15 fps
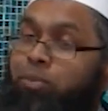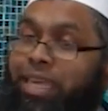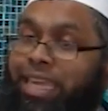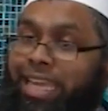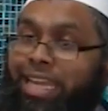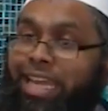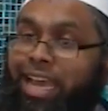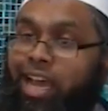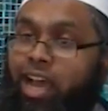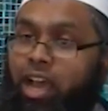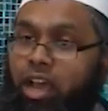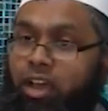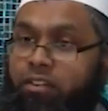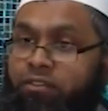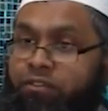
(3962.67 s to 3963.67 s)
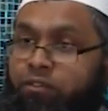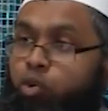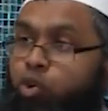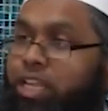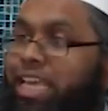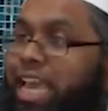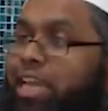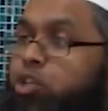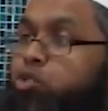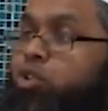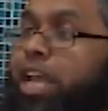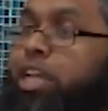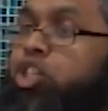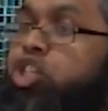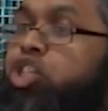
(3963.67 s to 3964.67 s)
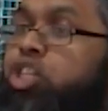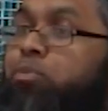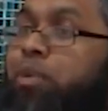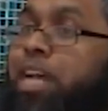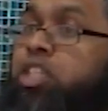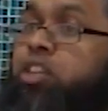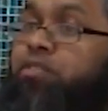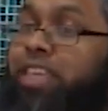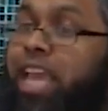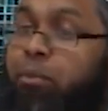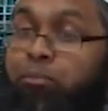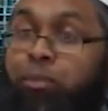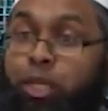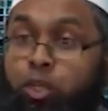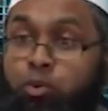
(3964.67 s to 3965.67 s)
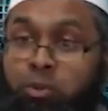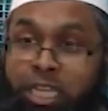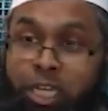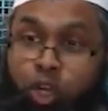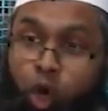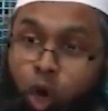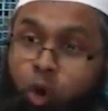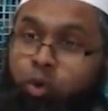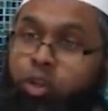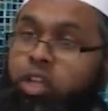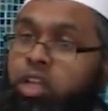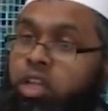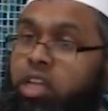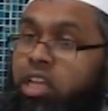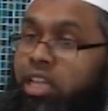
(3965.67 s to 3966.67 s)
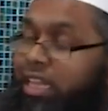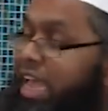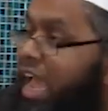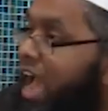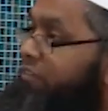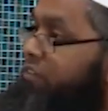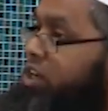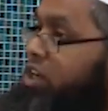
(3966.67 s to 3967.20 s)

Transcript: be in a fornicating relationship as of yet, but we know they have